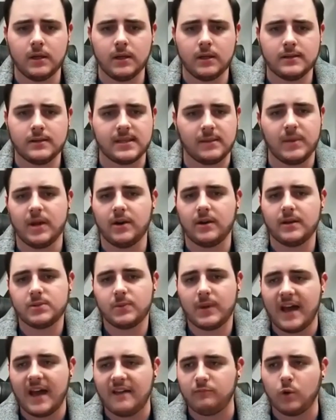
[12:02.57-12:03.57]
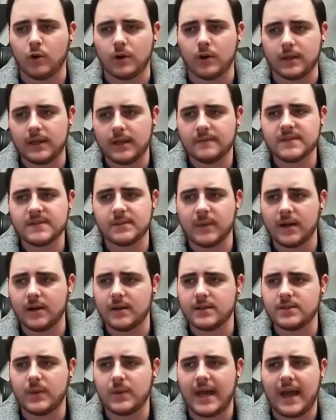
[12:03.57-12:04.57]
Some areas we have more to give, some
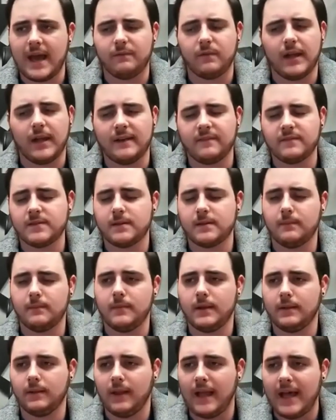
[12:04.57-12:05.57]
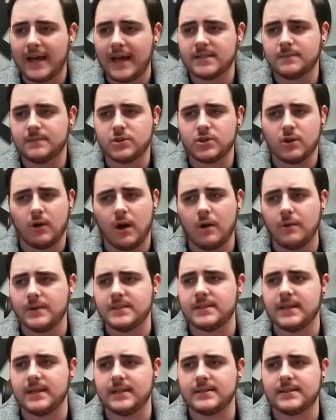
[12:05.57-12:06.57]
areas we have less, but you'll
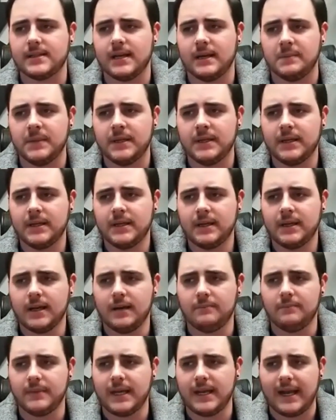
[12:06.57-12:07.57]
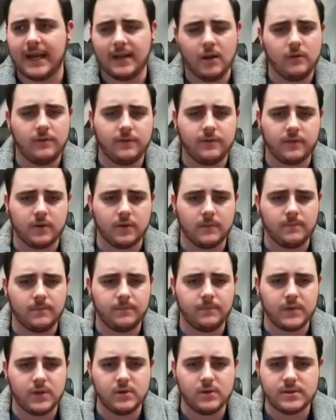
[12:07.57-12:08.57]
always get some. And I know for
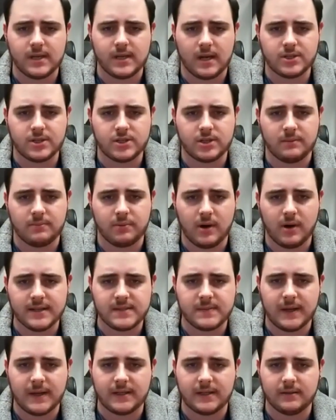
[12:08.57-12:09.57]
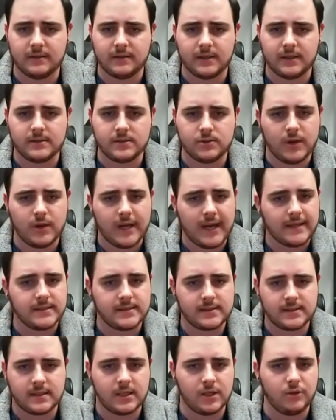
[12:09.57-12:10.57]
you, Sascha, the prospecting leads, you
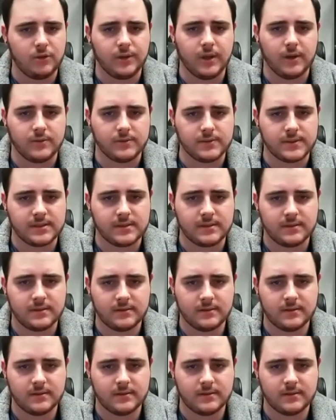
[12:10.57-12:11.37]
guys killed those.